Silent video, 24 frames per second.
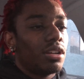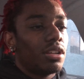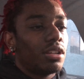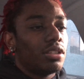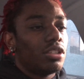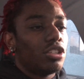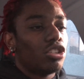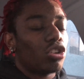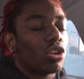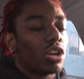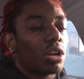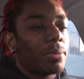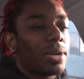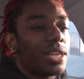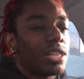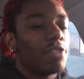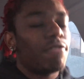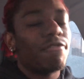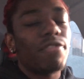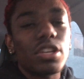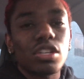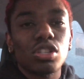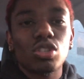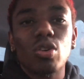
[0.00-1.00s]
you know what I mean, the
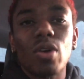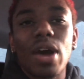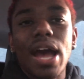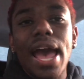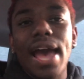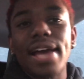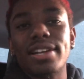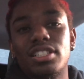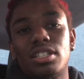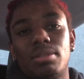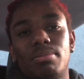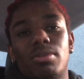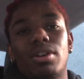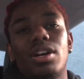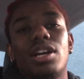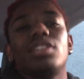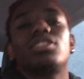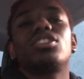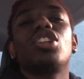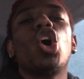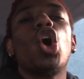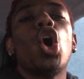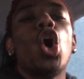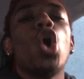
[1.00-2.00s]
physical action, bro. It's
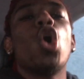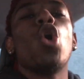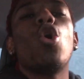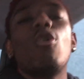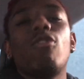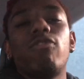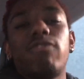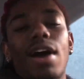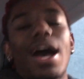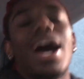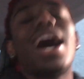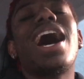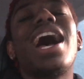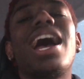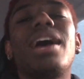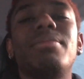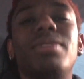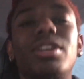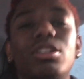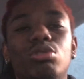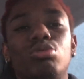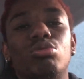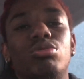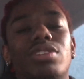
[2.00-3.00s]
the whole vibe
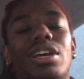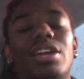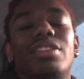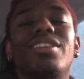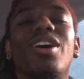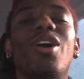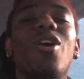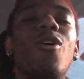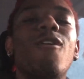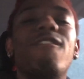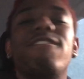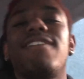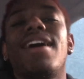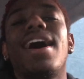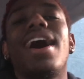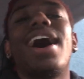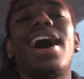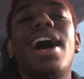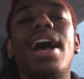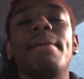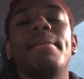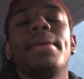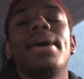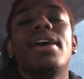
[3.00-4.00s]
that you set, the whole
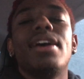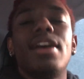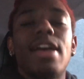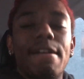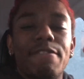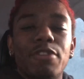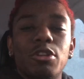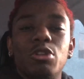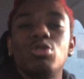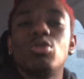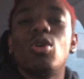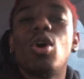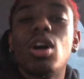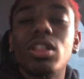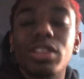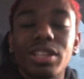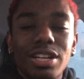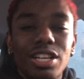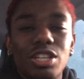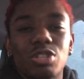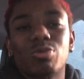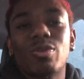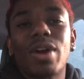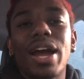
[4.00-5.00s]
vibe. If you do all of
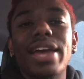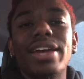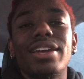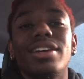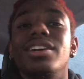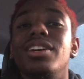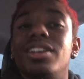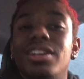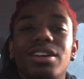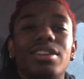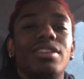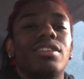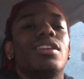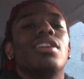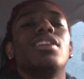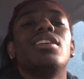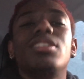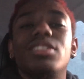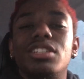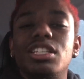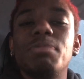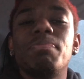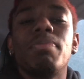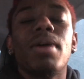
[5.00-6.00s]
this right,
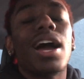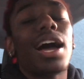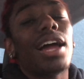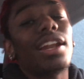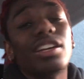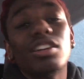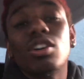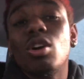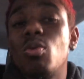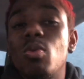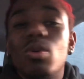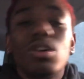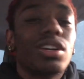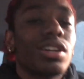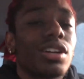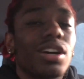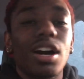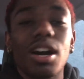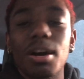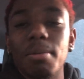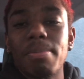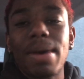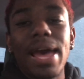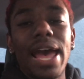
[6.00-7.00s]
she probably gonna want to
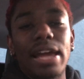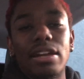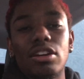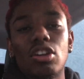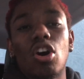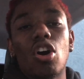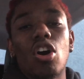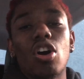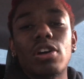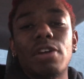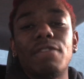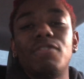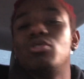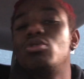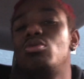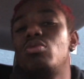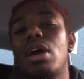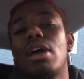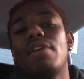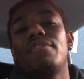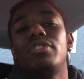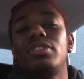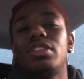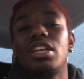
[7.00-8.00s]
come back, dog. If you do
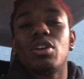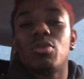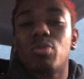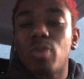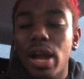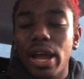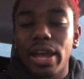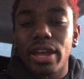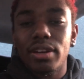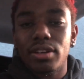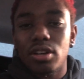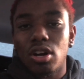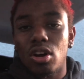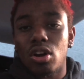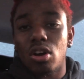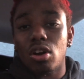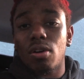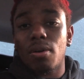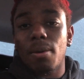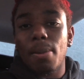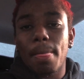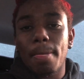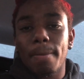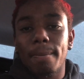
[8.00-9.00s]
everything right, dog,
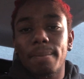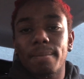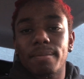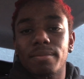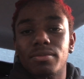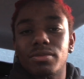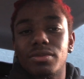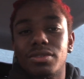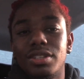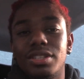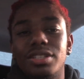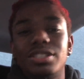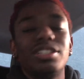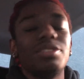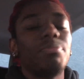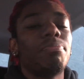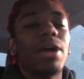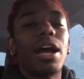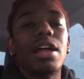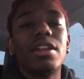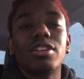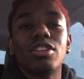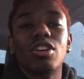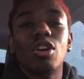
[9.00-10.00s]
she
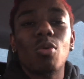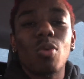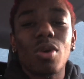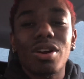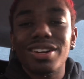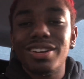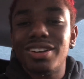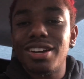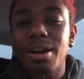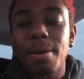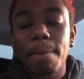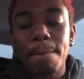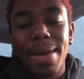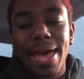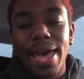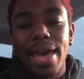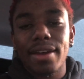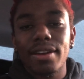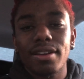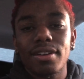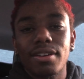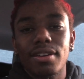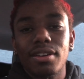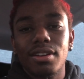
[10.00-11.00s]
probably gonna want to come back.
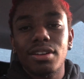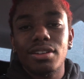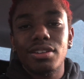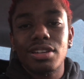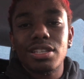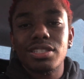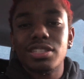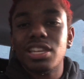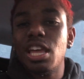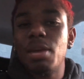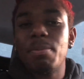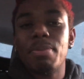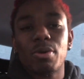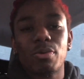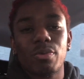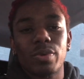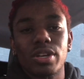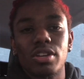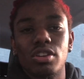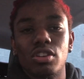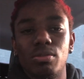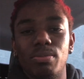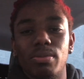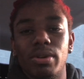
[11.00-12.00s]
Let's keep it
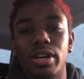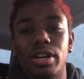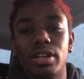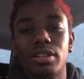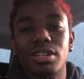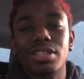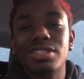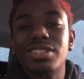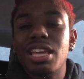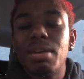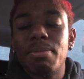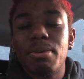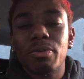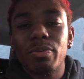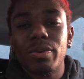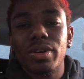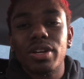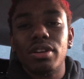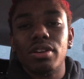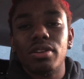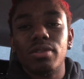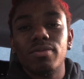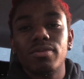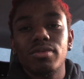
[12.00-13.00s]
real, bro. Let's keep it
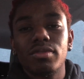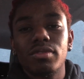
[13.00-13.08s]
real.